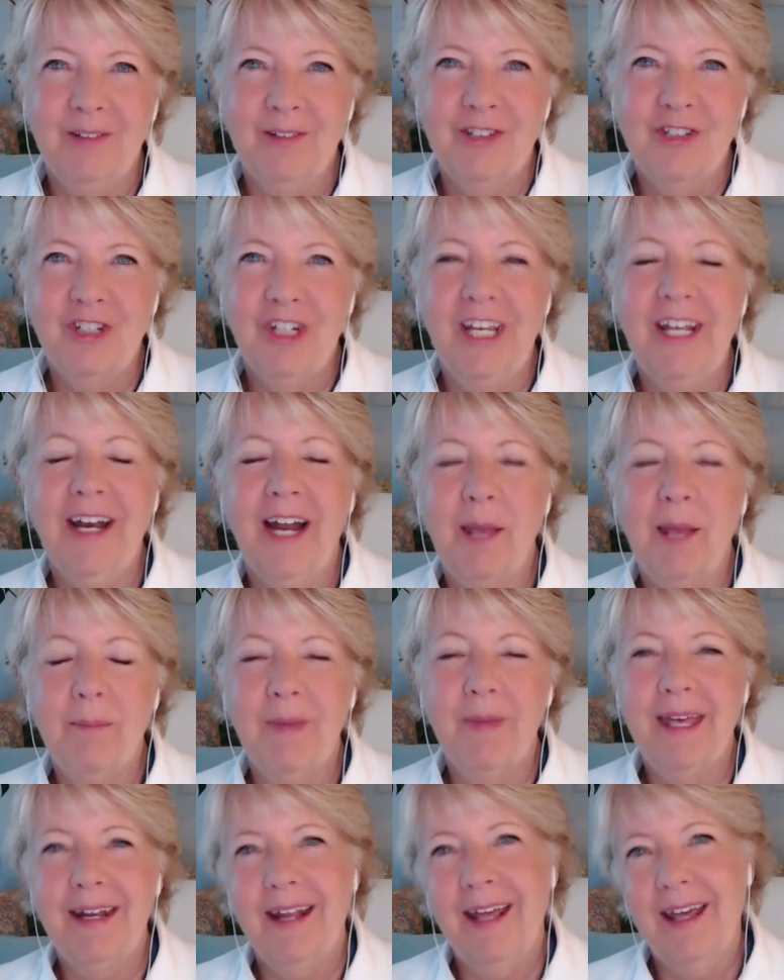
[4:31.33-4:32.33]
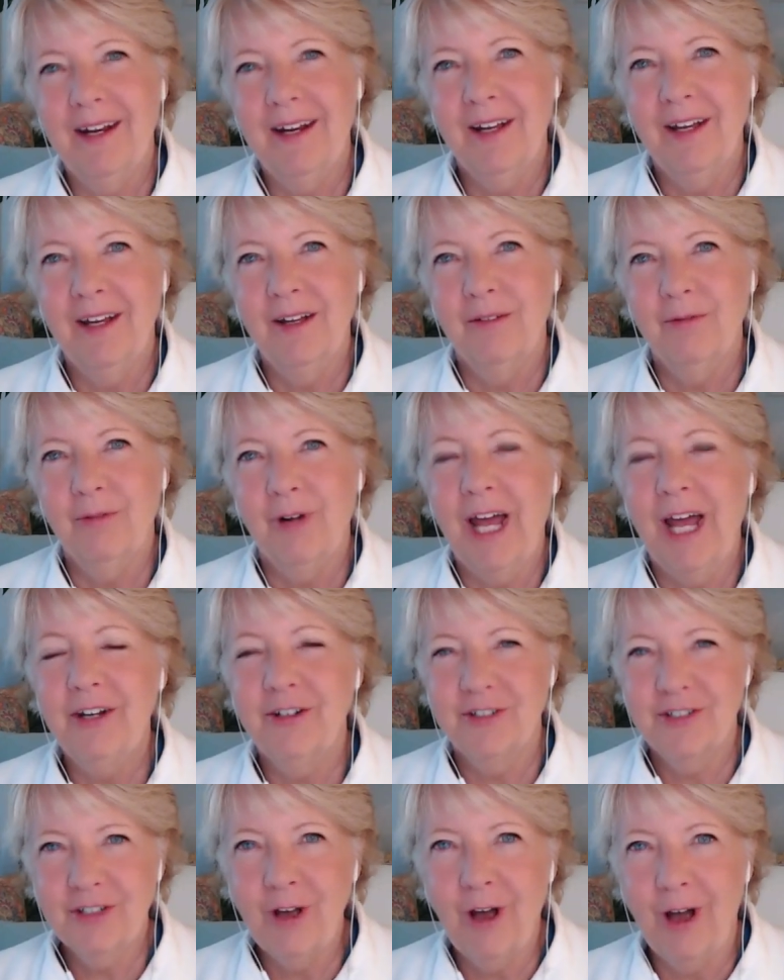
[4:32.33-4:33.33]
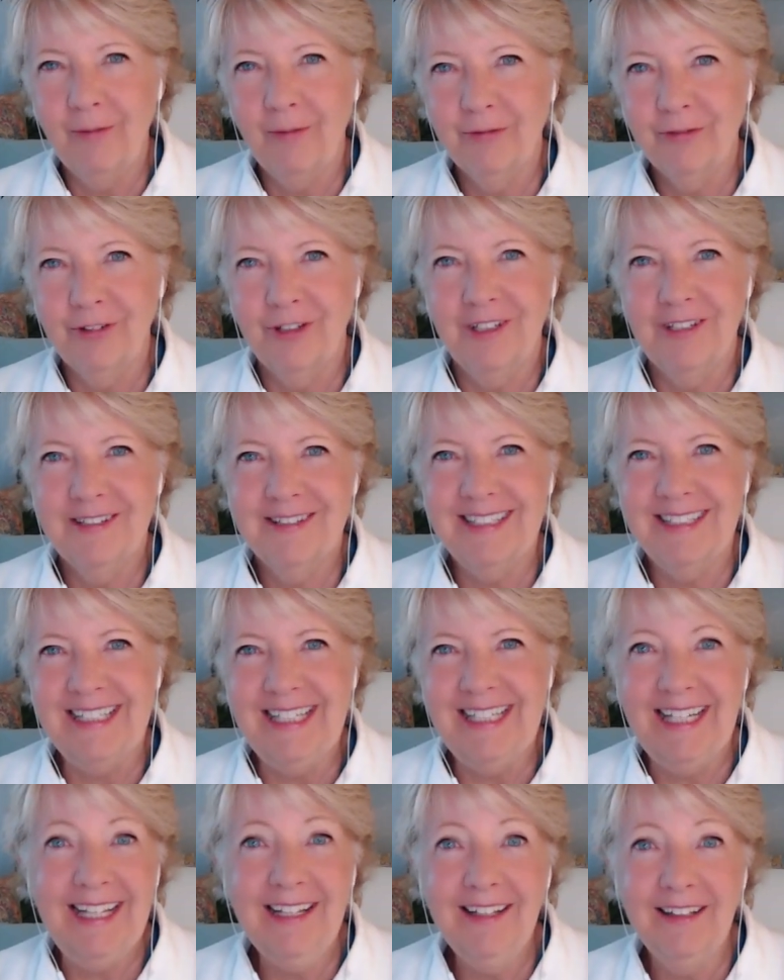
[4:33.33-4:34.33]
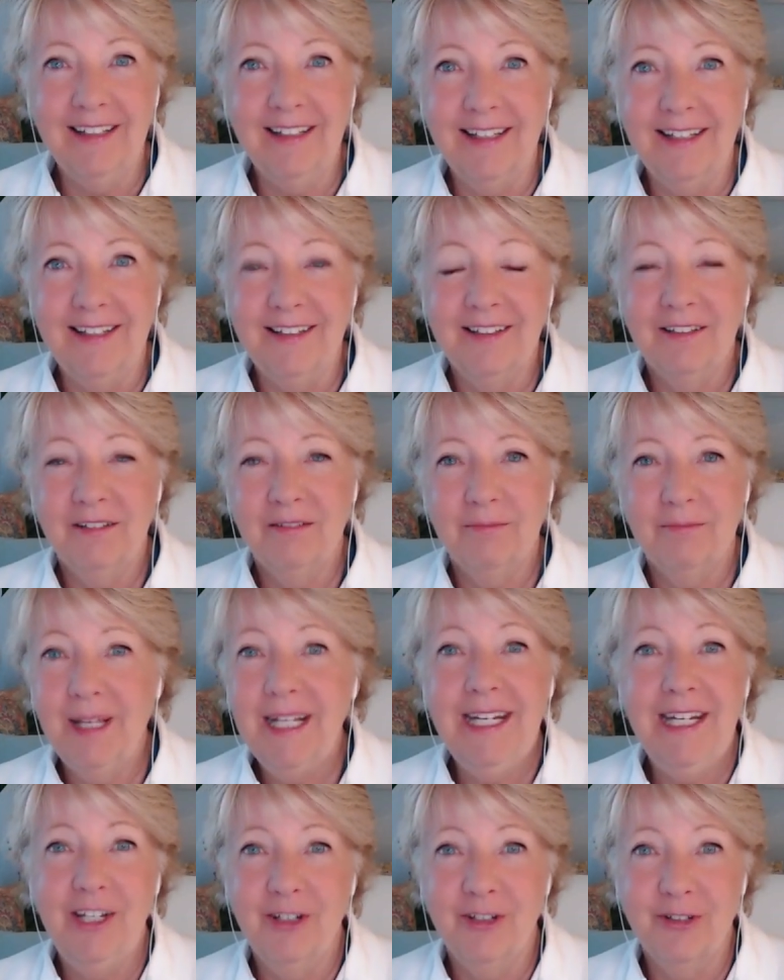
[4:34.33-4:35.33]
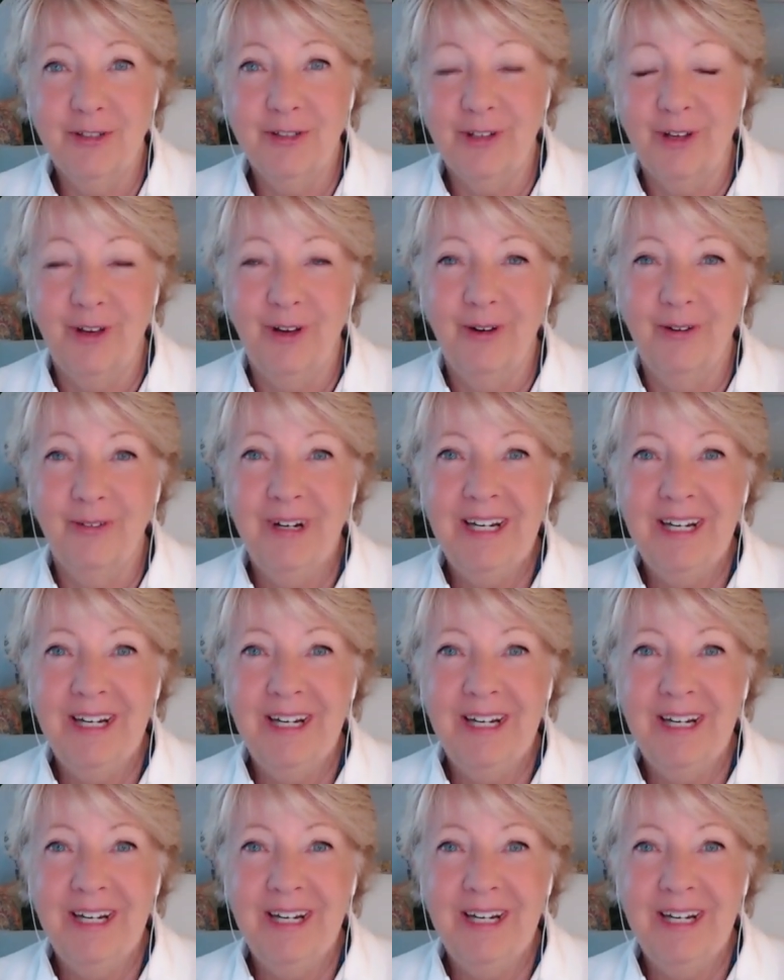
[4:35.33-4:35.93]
She and I met at a writers' conference in England many years ago,